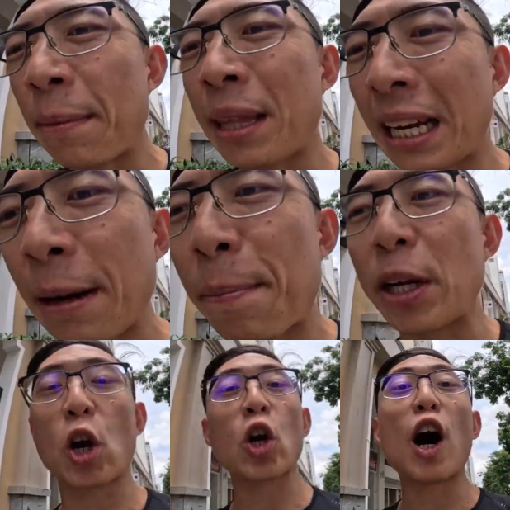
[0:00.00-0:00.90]
same thing
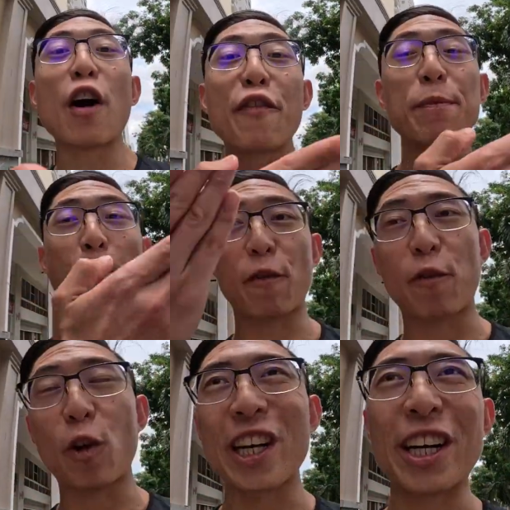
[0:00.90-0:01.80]
but your coffee
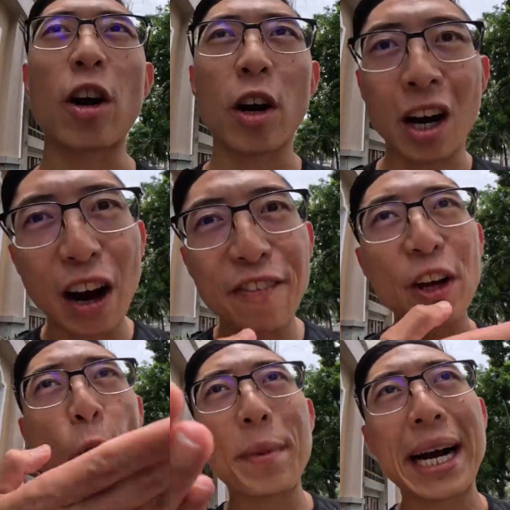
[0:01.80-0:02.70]
portfolio, your
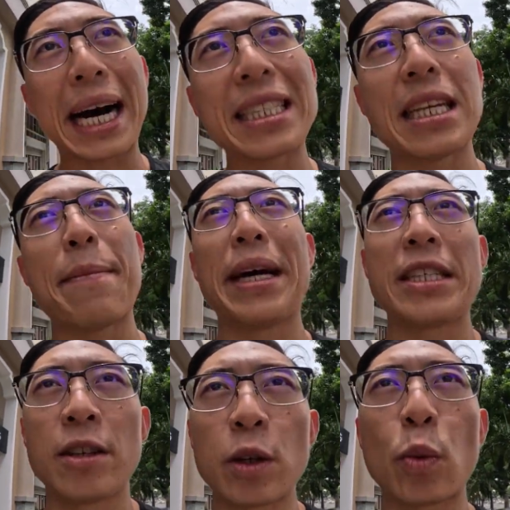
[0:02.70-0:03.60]
coffee omakase
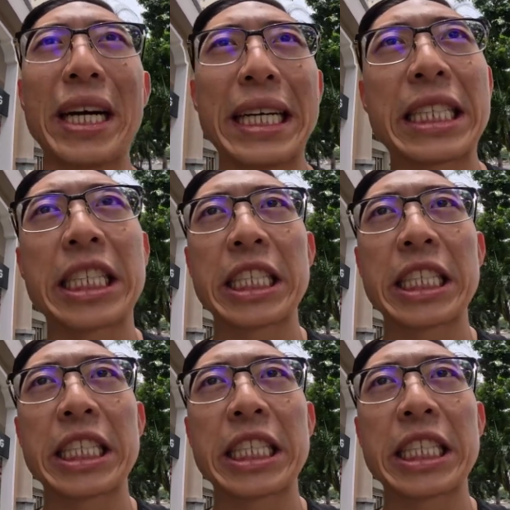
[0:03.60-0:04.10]
menu, in which